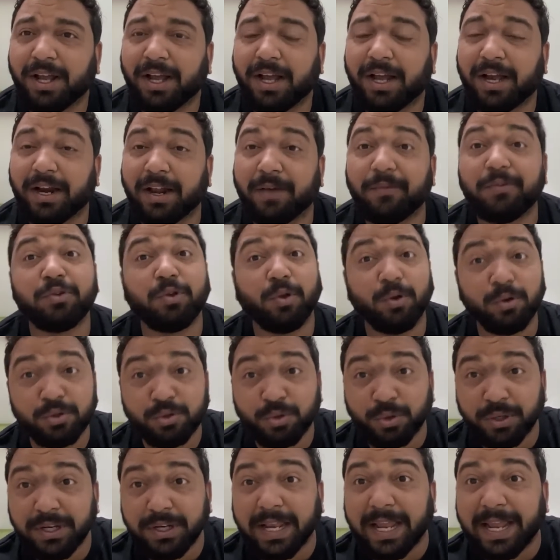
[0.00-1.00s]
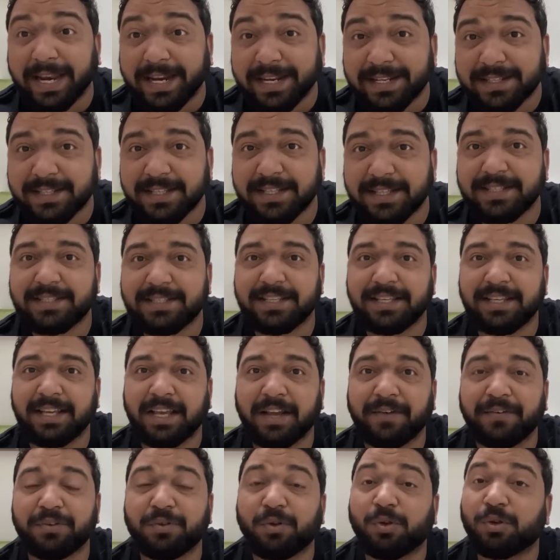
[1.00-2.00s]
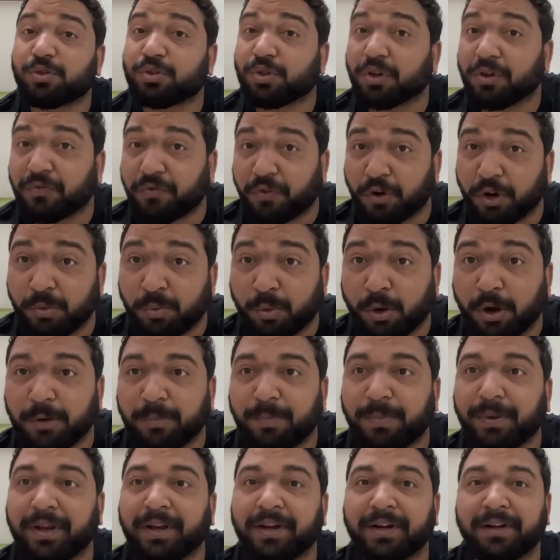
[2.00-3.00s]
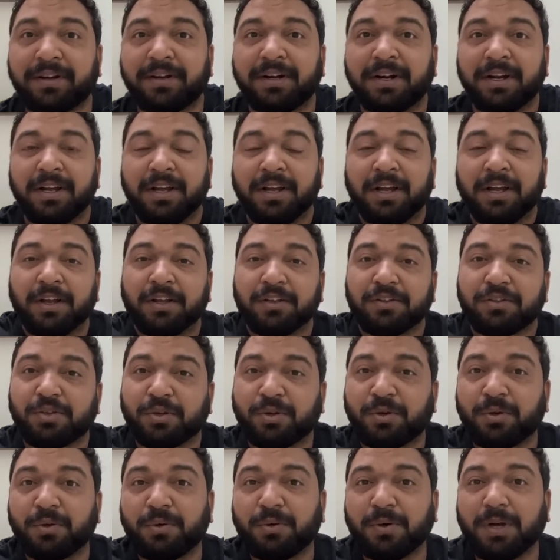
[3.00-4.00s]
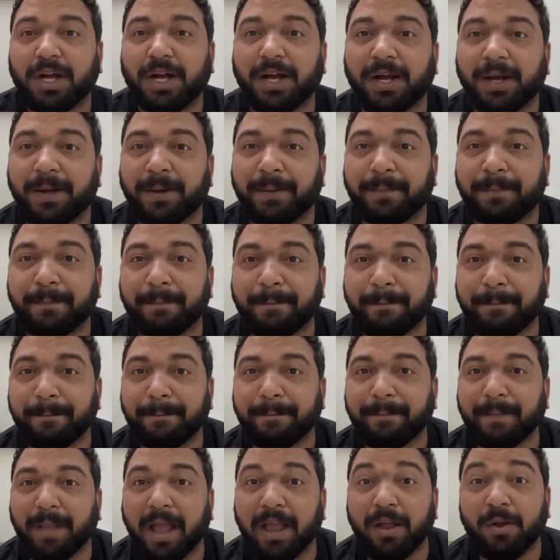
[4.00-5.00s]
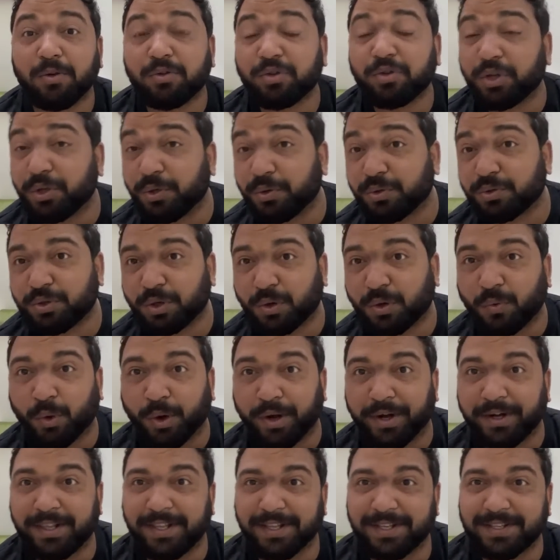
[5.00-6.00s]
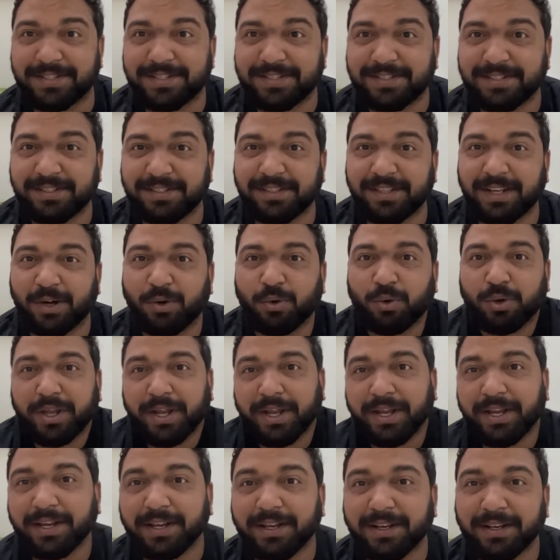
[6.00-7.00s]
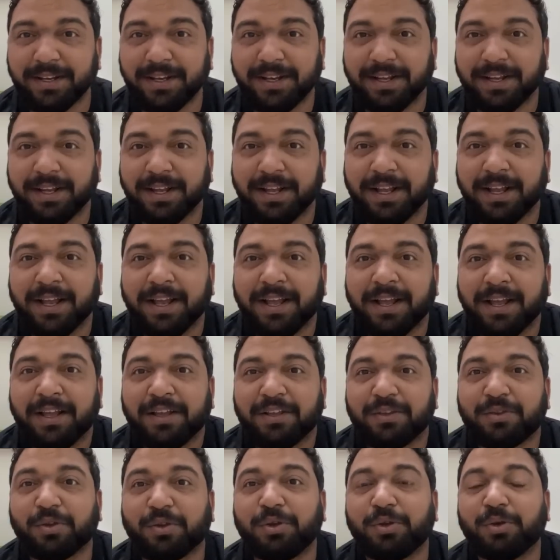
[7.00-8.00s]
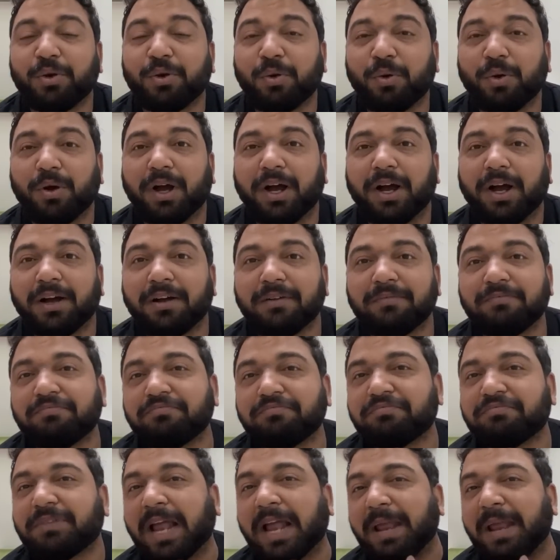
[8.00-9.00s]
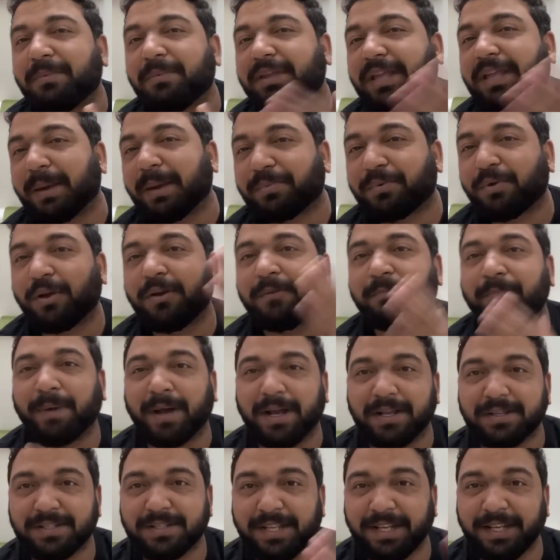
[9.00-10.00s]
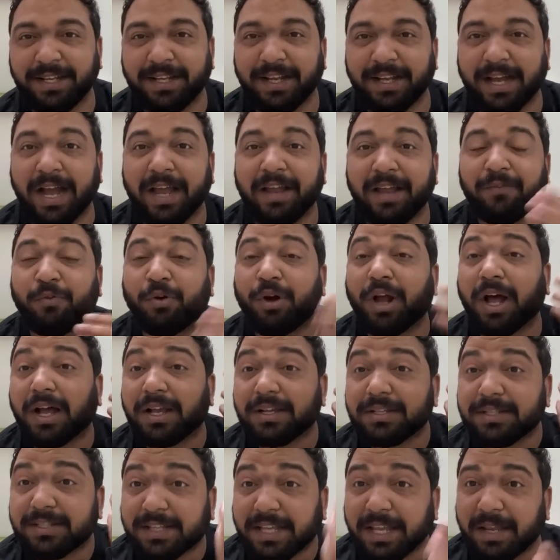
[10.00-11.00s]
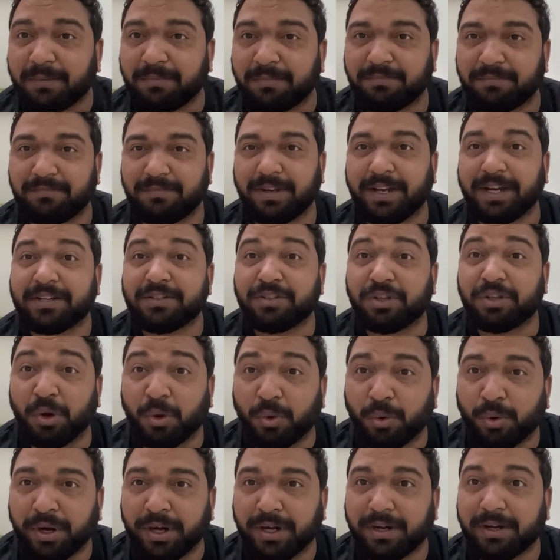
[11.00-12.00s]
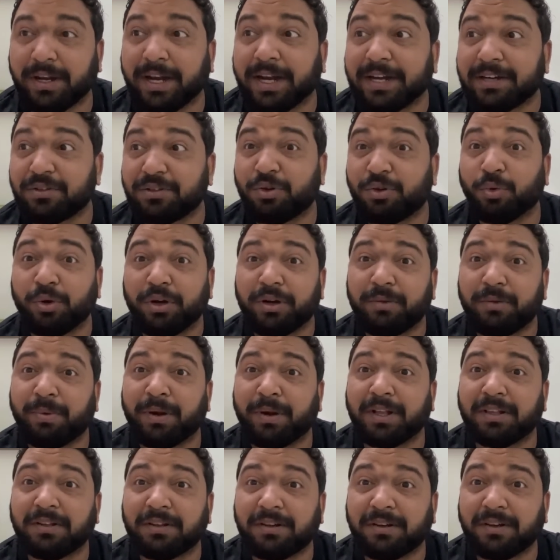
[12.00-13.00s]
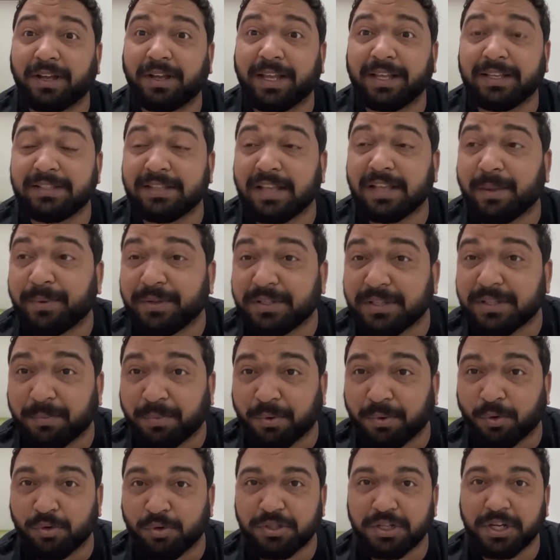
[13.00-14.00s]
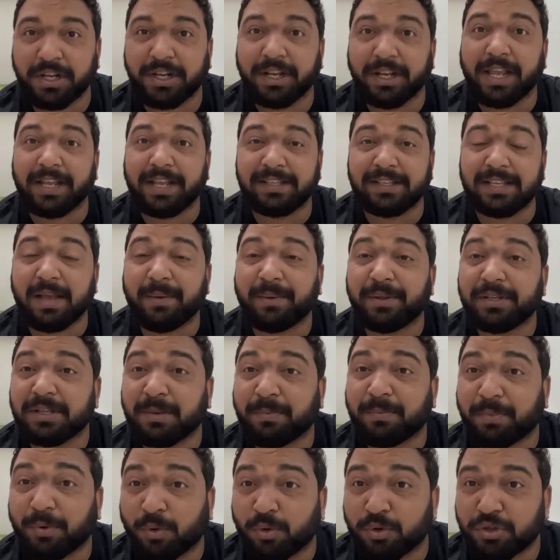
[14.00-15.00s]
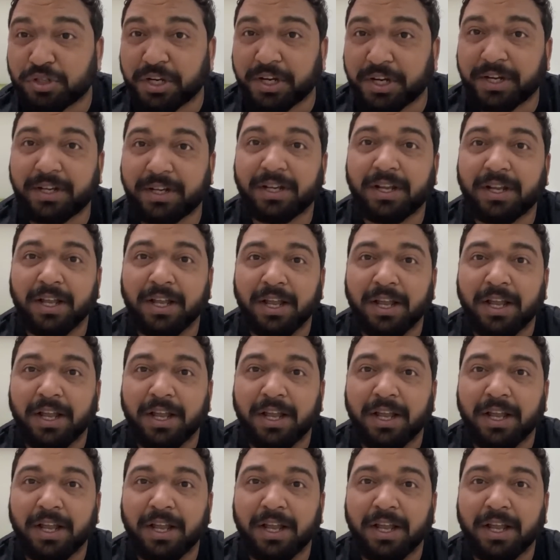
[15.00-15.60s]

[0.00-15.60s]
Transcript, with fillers: And I was also in NCC. I was also a football player. So uh, I also used to avoid this. That okay. So you know, uh, time kept on passing. I would ask him, let's do it, let's do it, brother. Exam is approaching. Exam is approaching.